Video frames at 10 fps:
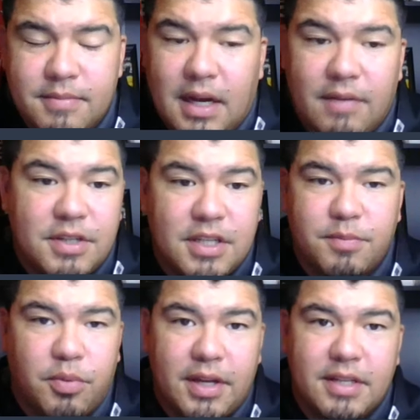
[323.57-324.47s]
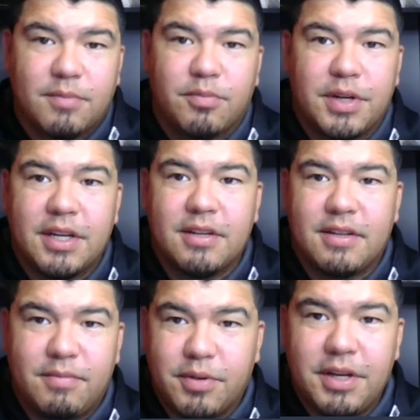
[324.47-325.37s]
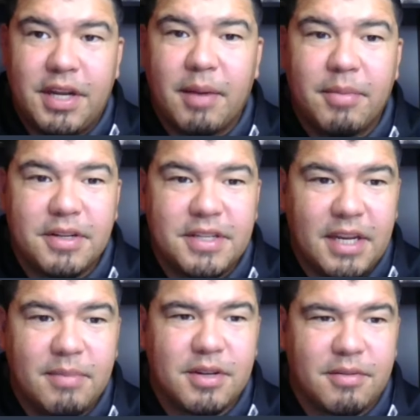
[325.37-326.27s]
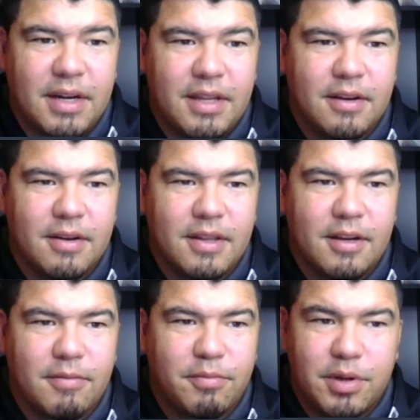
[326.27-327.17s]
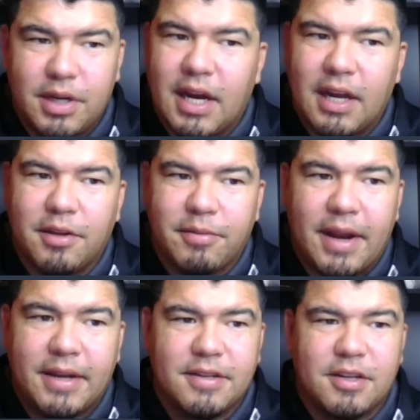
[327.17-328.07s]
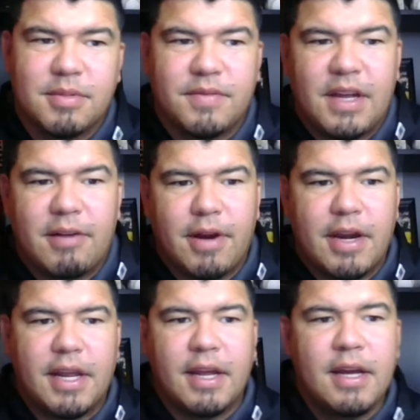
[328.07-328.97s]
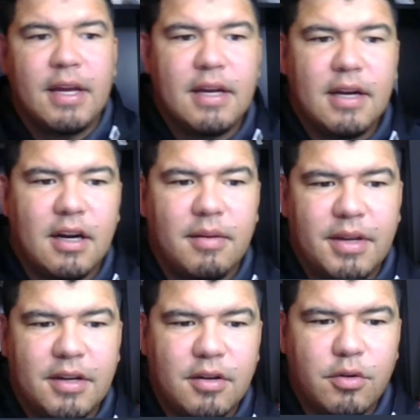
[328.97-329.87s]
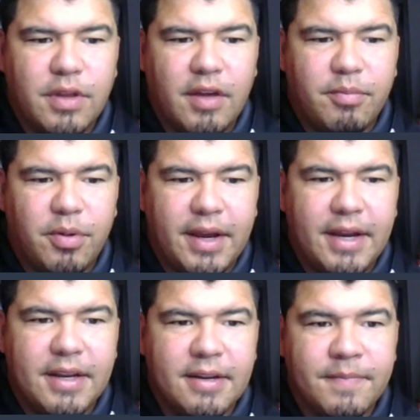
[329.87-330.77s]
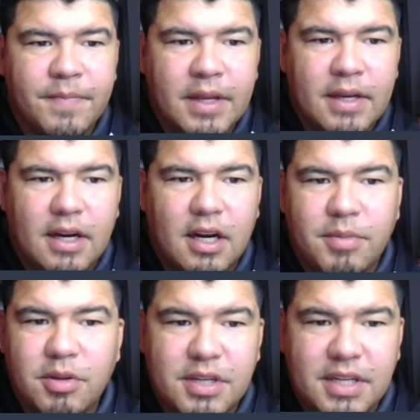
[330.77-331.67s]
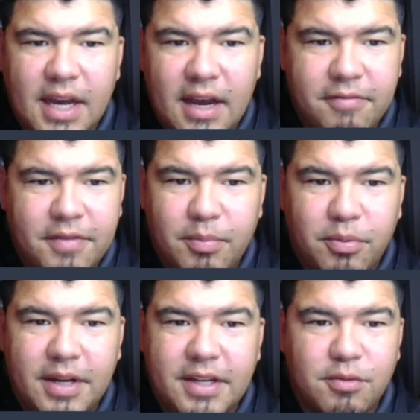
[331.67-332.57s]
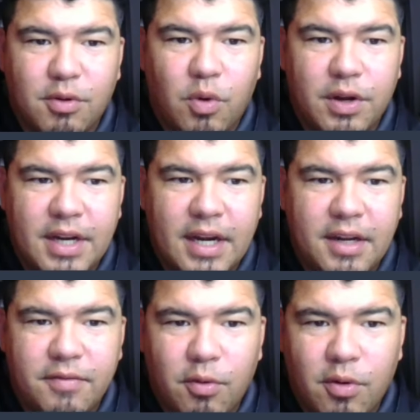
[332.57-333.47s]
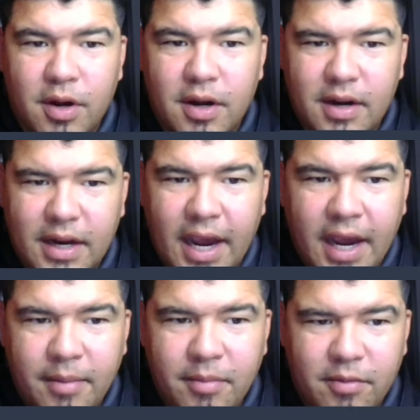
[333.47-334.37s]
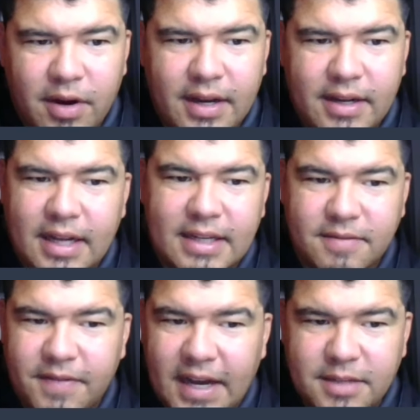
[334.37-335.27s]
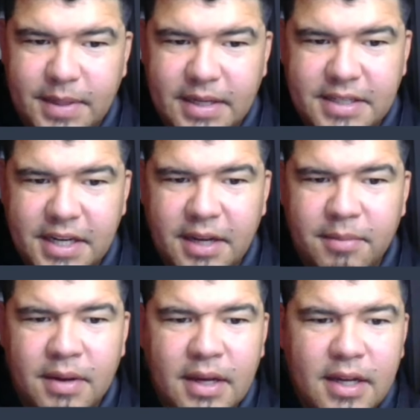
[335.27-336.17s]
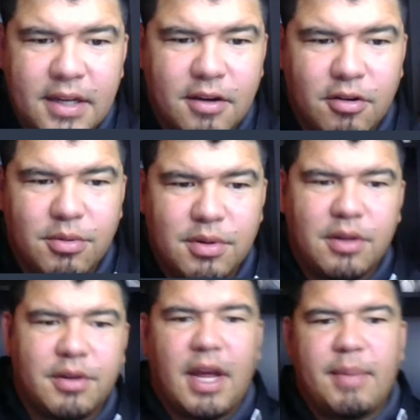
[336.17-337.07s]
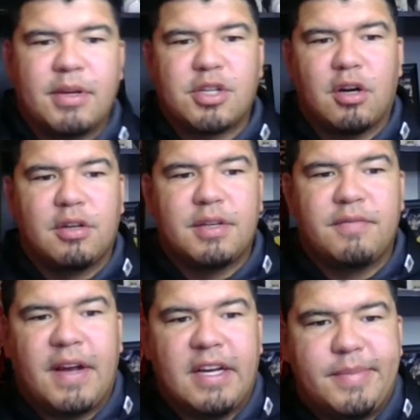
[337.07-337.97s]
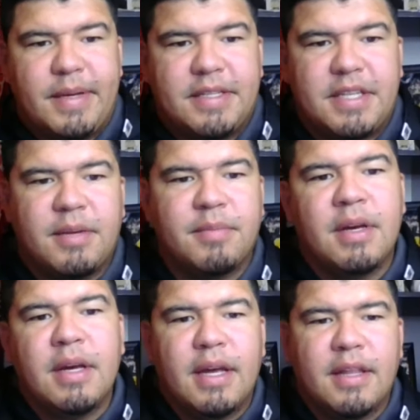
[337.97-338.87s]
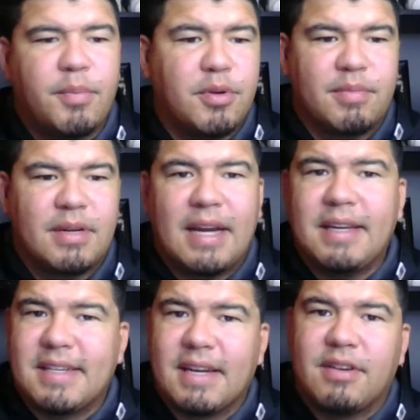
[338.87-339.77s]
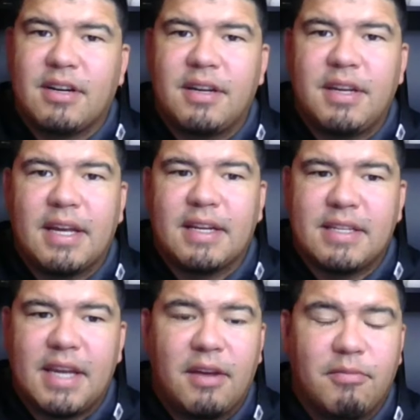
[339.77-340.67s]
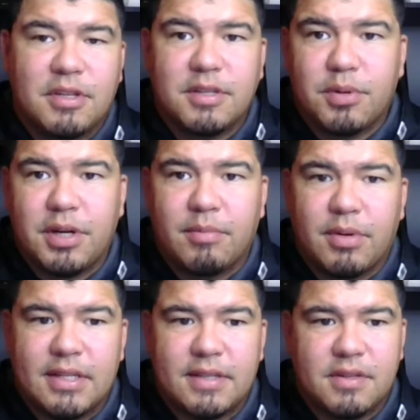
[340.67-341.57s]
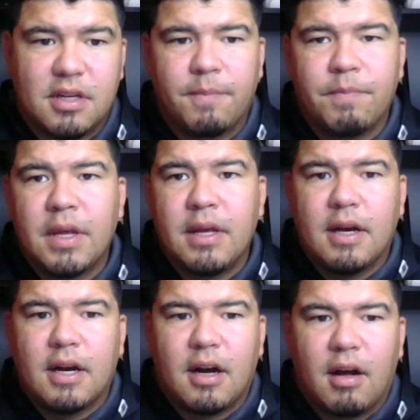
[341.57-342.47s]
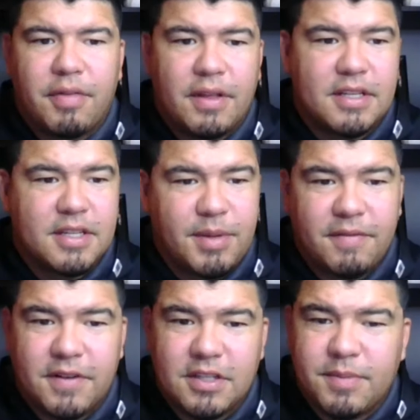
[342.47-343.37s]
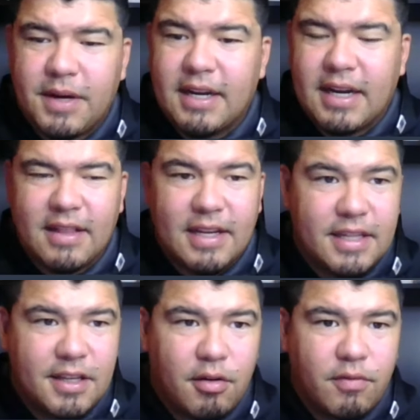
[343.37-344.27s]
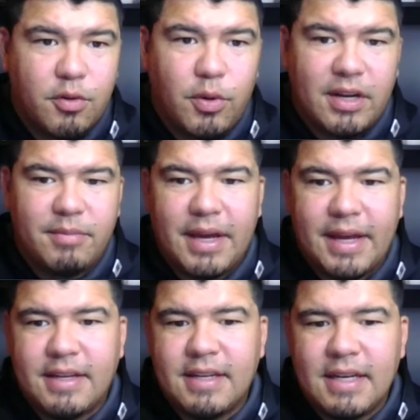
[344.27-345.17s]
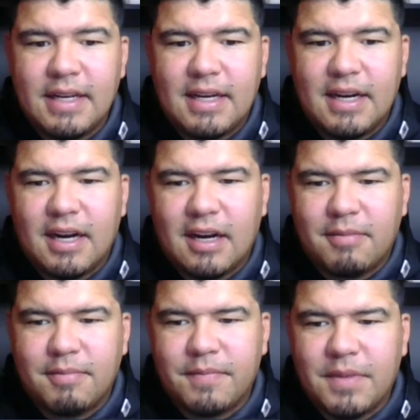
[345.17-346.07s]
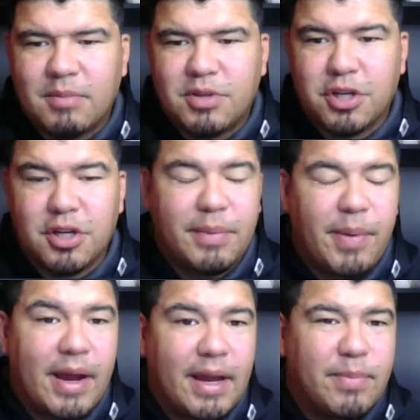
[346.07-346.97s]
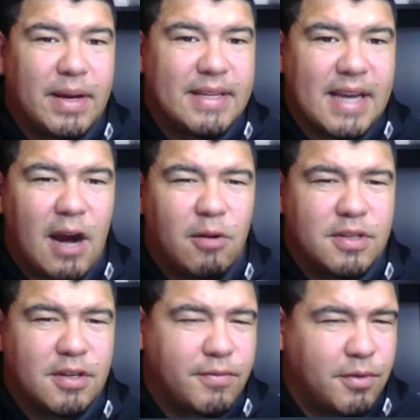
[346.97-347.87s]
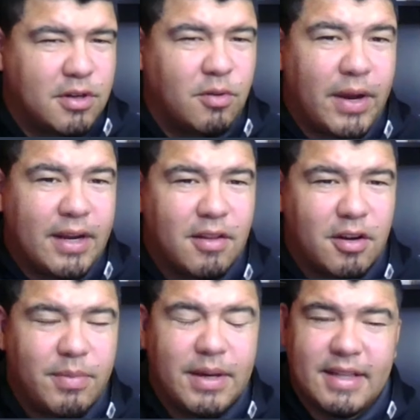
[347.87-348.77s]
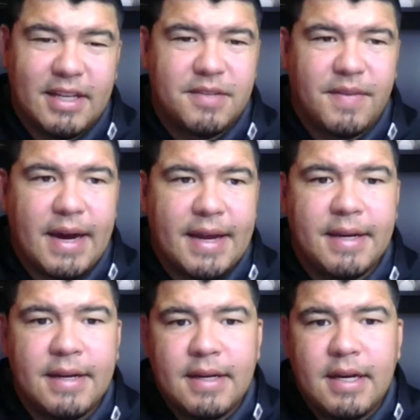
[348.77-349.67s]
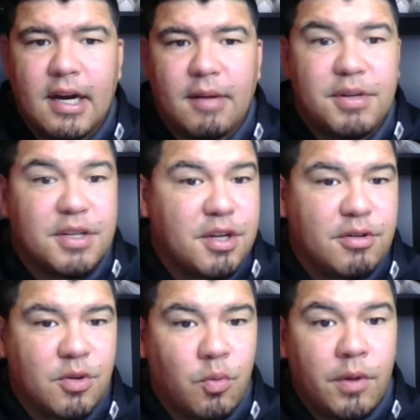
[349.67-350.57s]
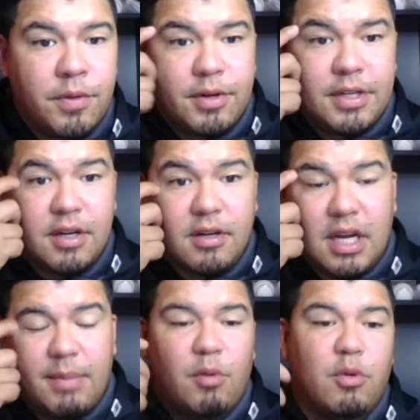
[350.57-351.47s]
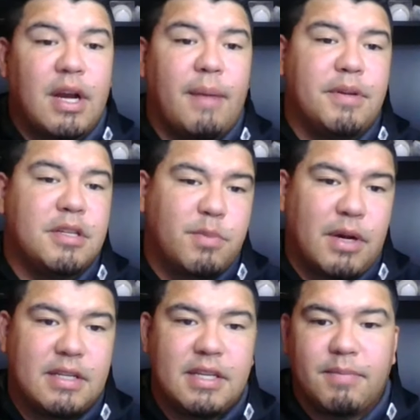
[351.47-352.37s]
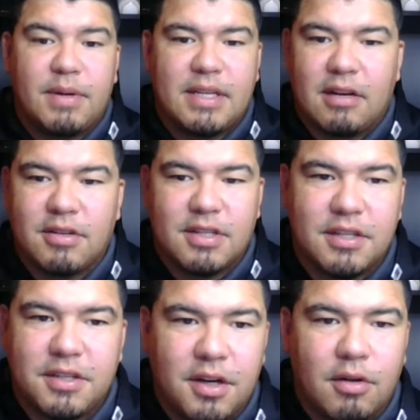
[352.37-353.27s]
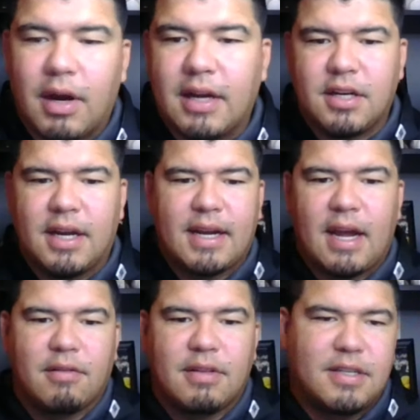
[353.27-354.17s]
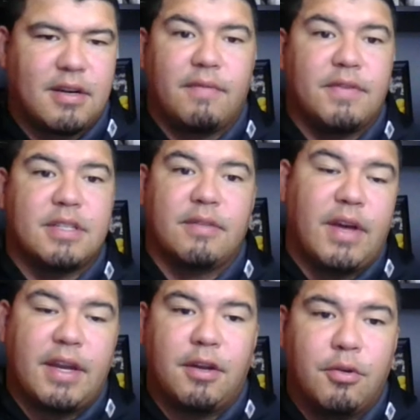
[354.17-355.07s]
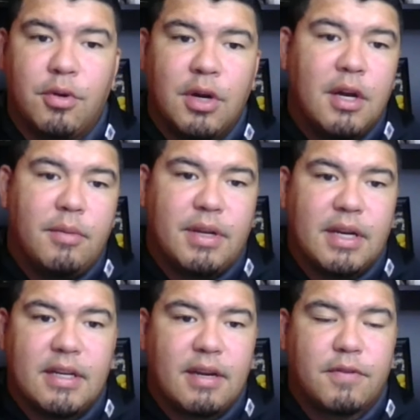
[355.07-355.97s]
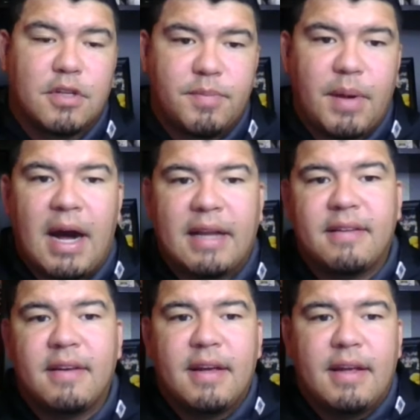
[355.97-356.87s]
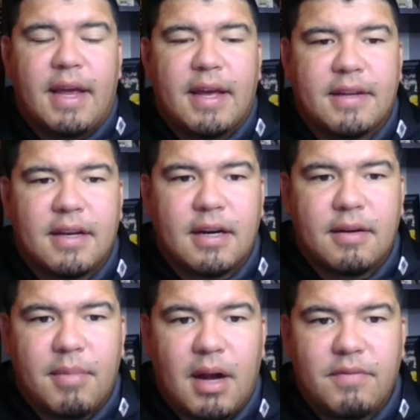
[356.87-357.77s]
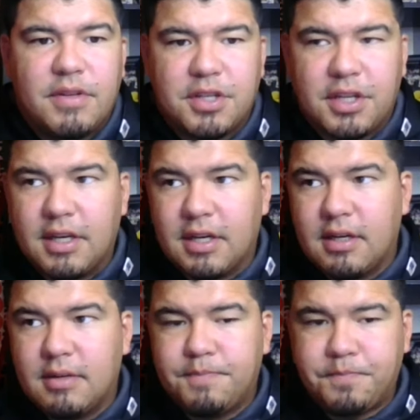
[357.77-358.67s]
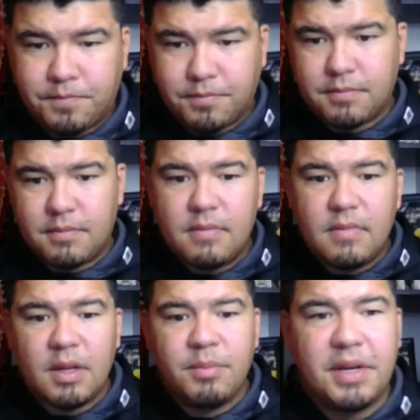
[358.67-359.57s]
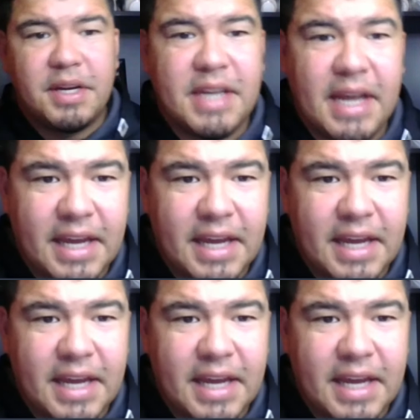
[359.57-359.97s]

obviously has played some pretty damn good teams already. They're pretty highly ranked in terms of net rating and who they've played. And UCF, they played to a 194 game, right? That's a fast-paced team. You go to another game in Charleston, fast-paced team, and they put up 97 on Indiana State, which is pretty impressive. So I think this would be a fun spot. I like the over quite a bit. I'm sure it'll probably get bet down. So if you want to wait a little bit, that's fine. But just know it's a 1:30 start time. I would not be surprised to see it bet down just because, you know, I kind of listed off. It's the venue being at a different spot. And obviously being a day